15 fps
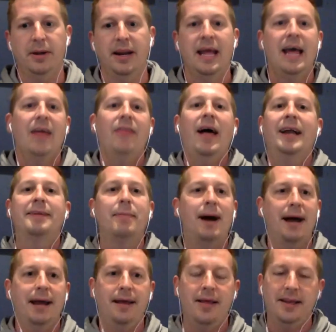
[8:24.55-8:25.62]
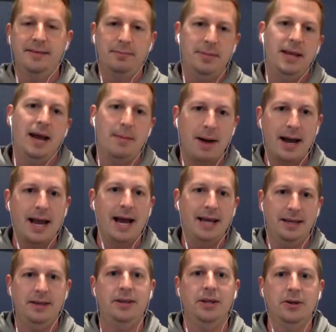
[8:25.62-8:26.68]
But that's my that's yeah, uh, my
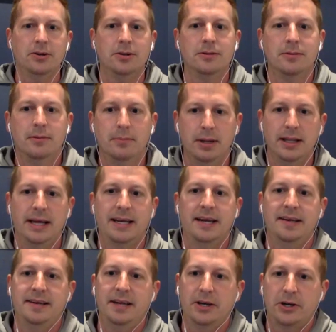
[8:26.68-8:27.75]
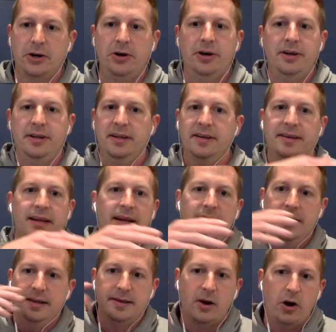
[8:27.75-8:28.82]
ideal. But like I said, current is
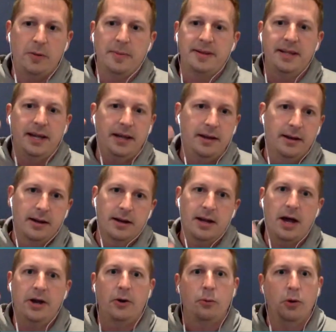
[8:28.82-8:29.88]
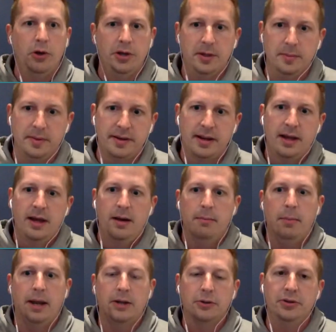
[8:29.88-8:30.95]
it's Armstead, Connor Williams,
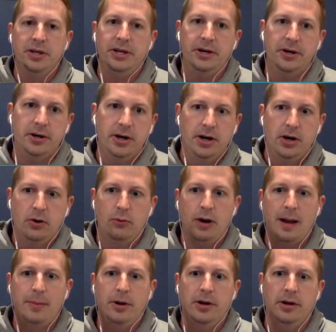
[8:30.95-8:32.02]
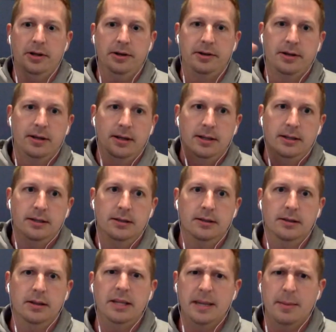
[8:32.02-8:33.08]
Michael Deiter, Robert Hunt,
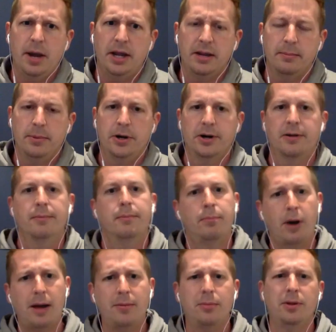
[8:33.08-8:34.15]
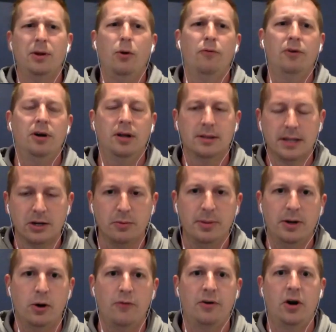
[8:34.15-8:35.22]
Liam Eichenberg, probably over a little
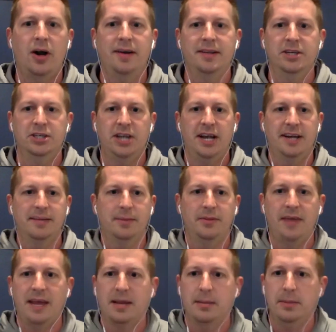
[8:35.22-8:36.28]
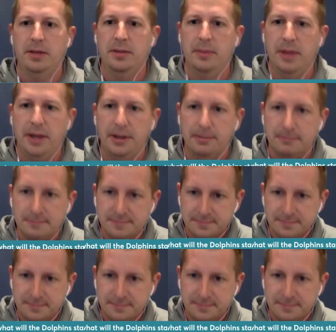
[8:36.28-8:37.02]
bit over Austin Jackson, but that can be debated.